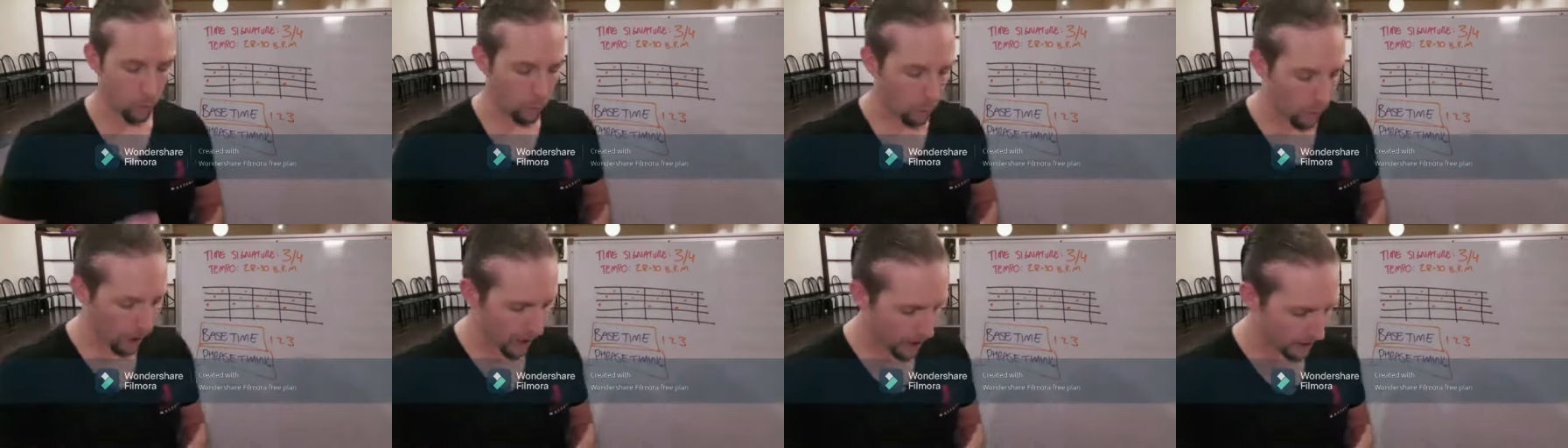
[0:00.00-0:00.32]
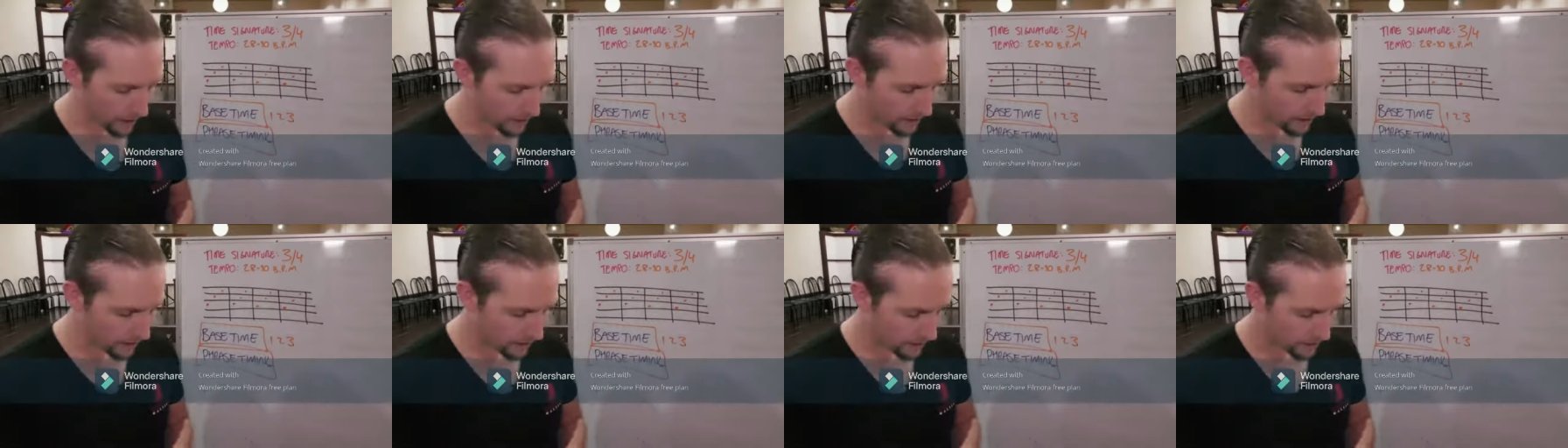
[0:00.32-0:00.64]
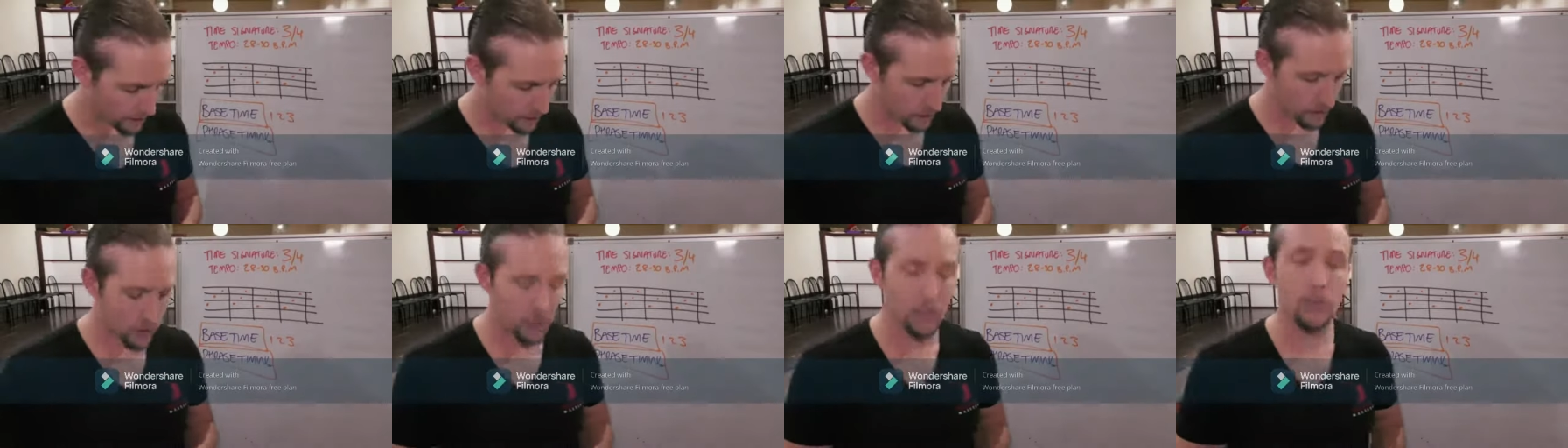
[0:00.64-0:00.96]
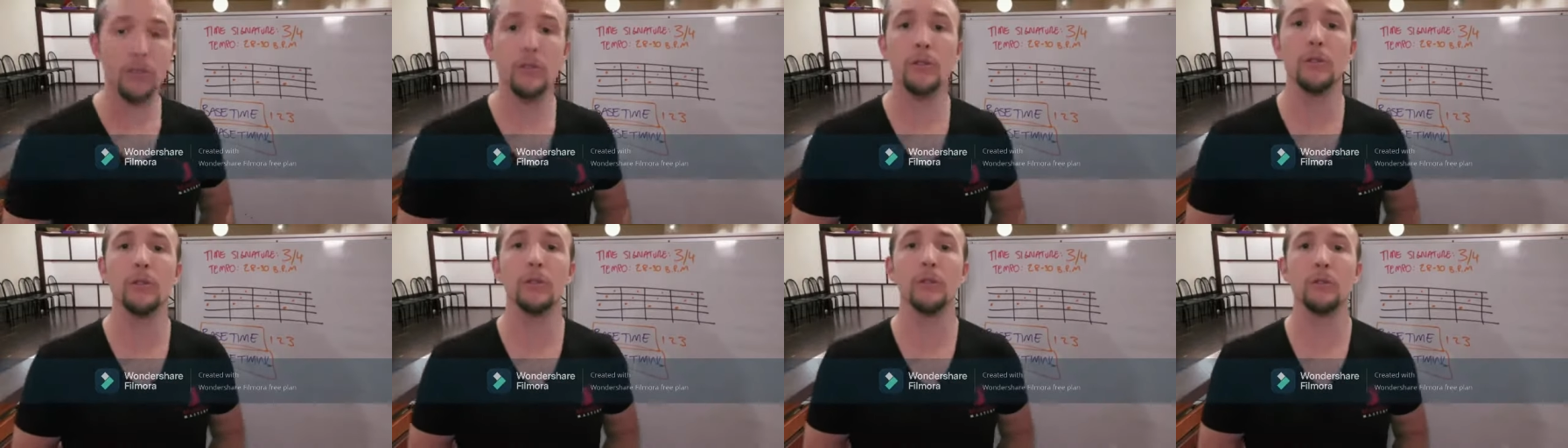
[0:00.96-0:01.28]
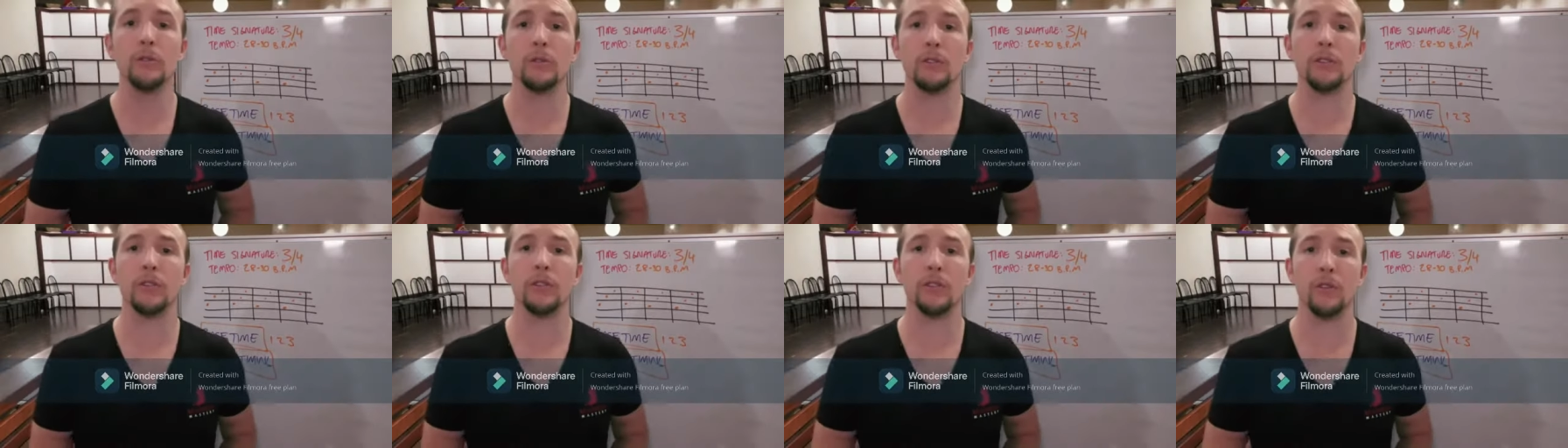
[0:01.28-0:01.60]
1,
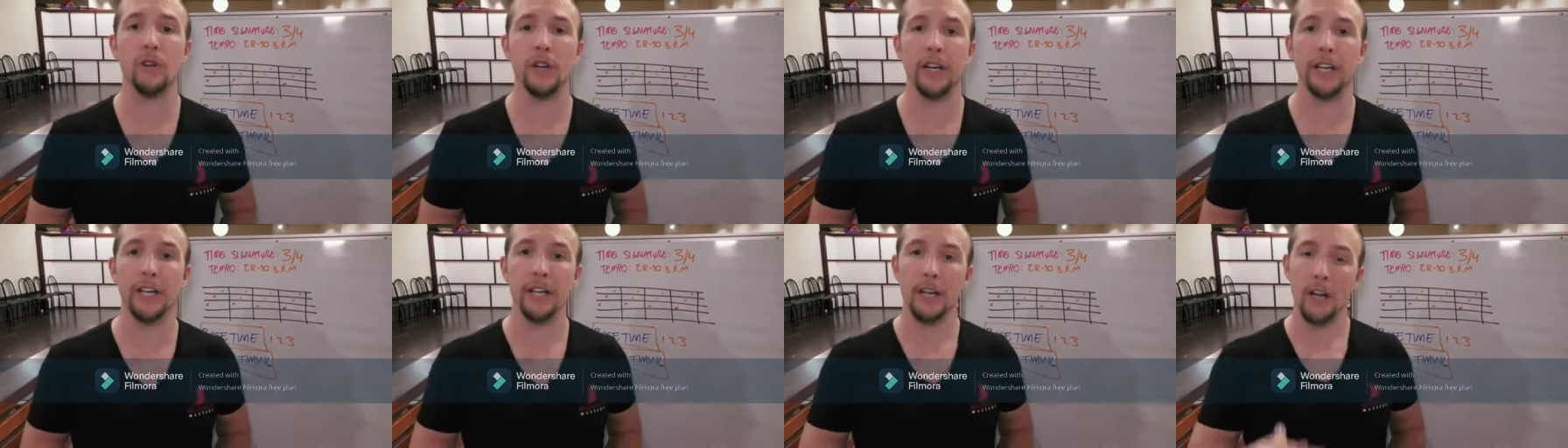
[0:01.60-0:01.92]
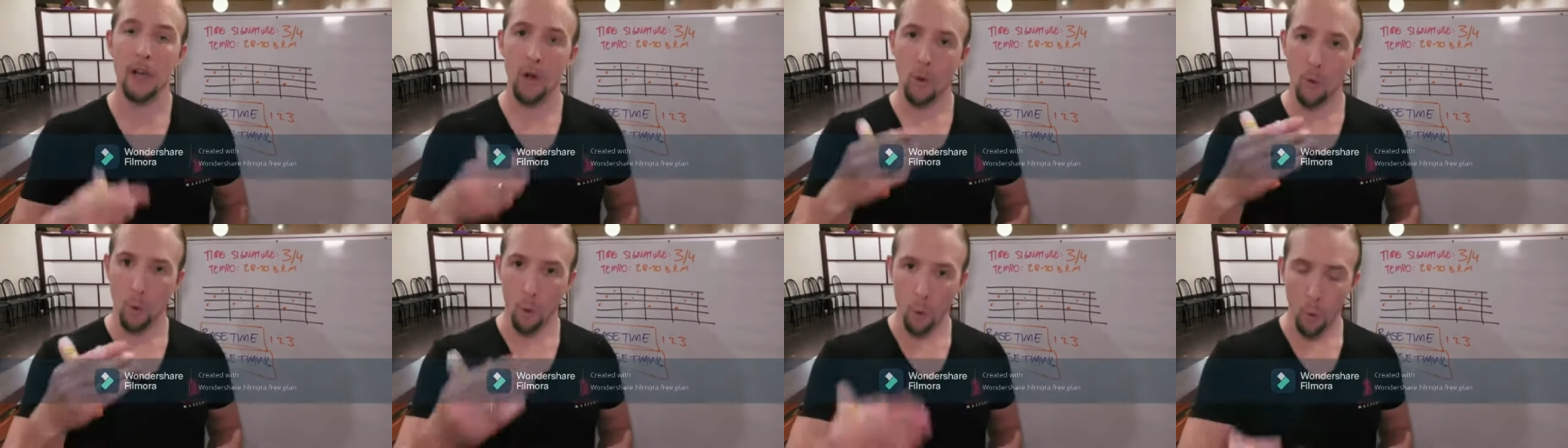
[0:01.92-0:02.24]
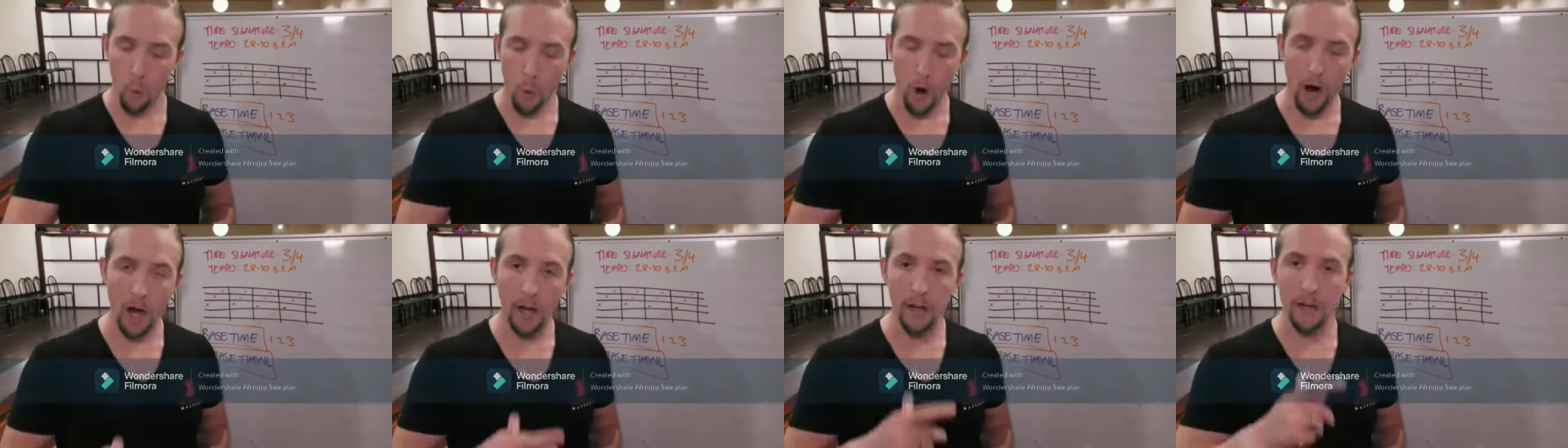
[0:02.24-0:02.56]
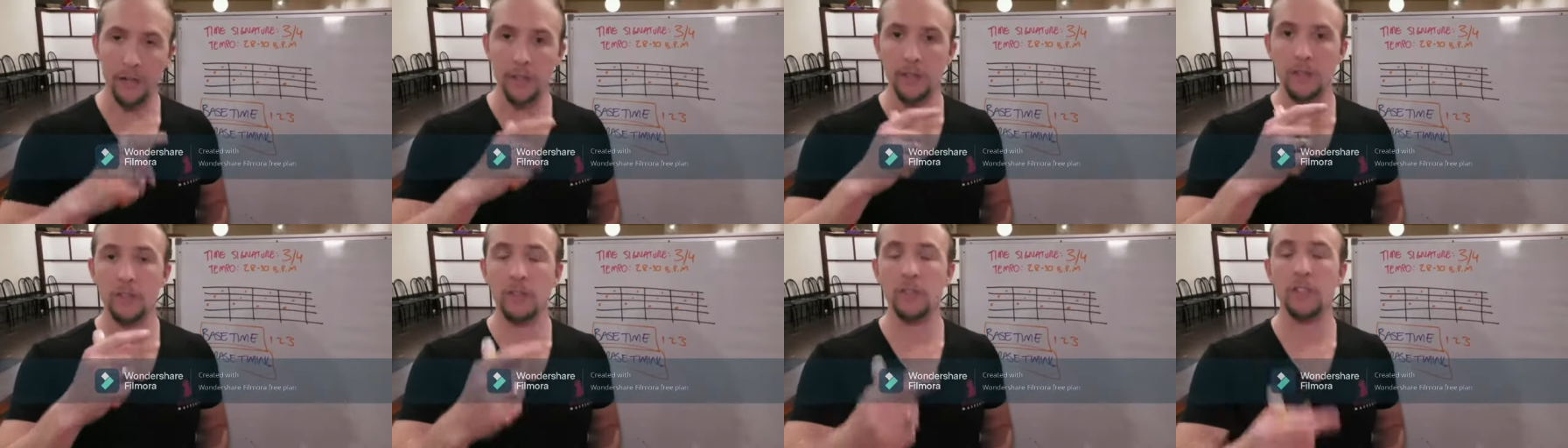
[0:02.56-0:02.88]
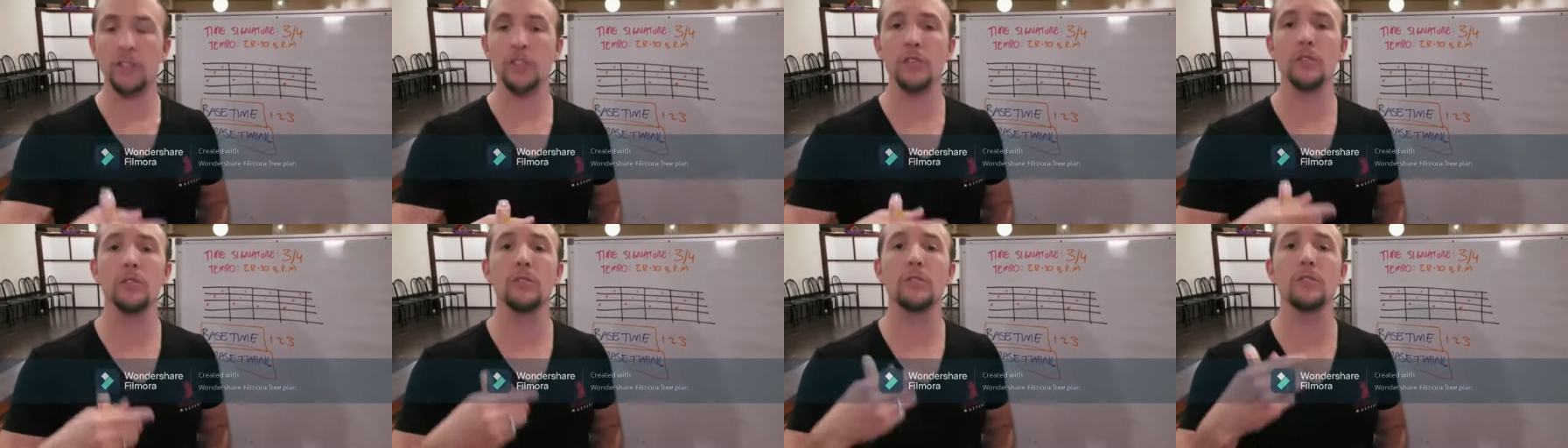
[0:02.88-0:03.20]
2, 3, 1,
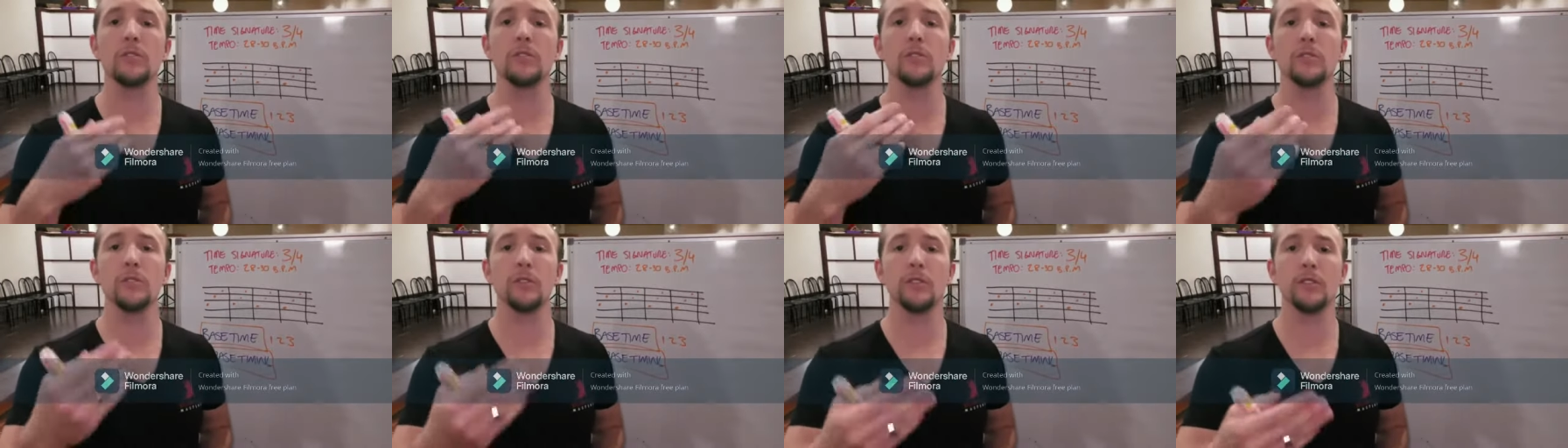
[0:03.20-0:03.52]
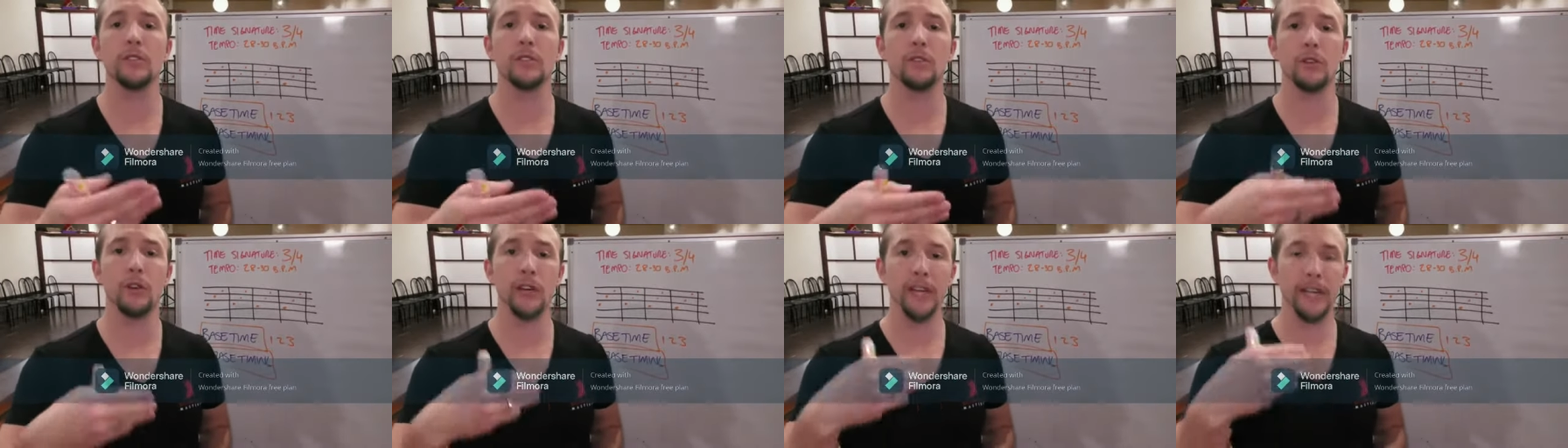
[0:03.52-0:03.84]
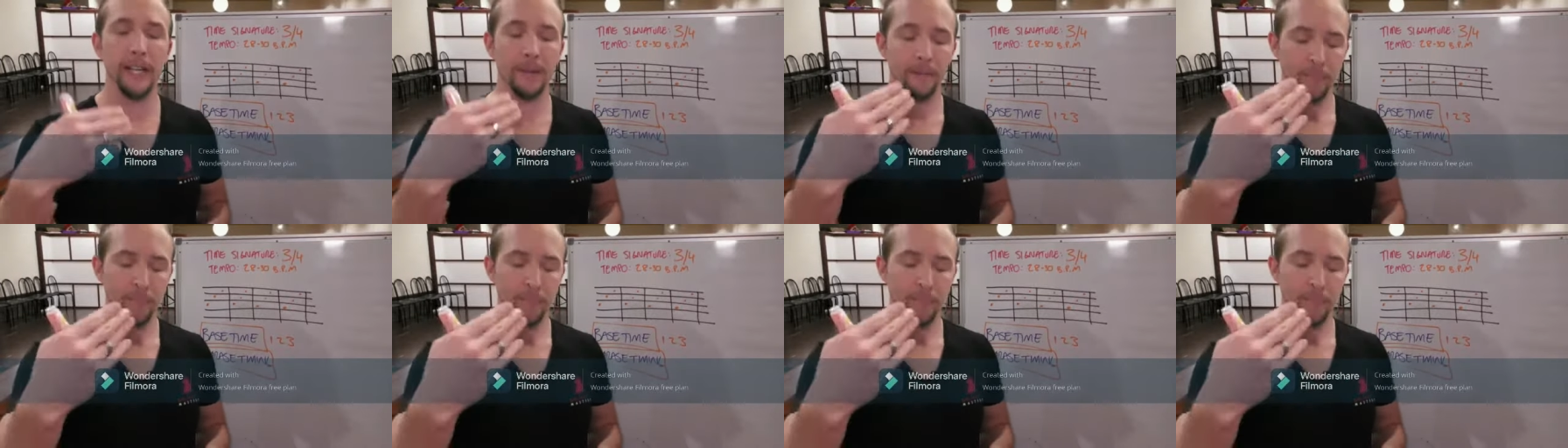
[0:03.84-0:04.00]
2, 3.